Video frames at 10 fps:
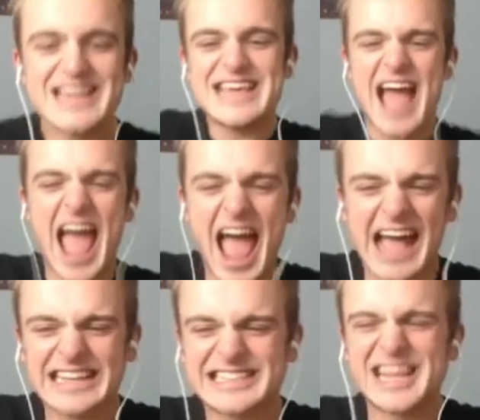
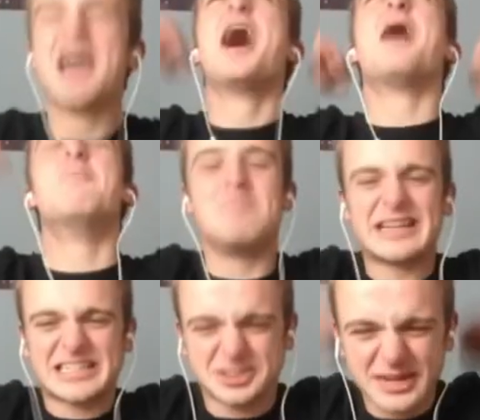Yes! A
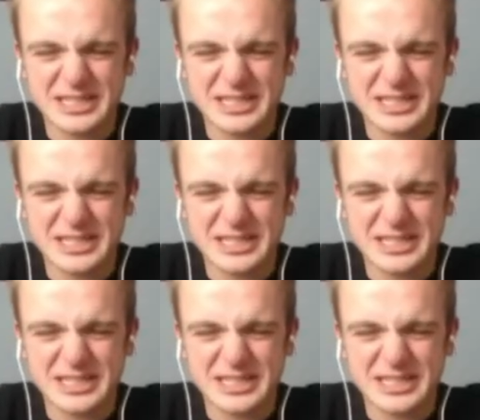mystery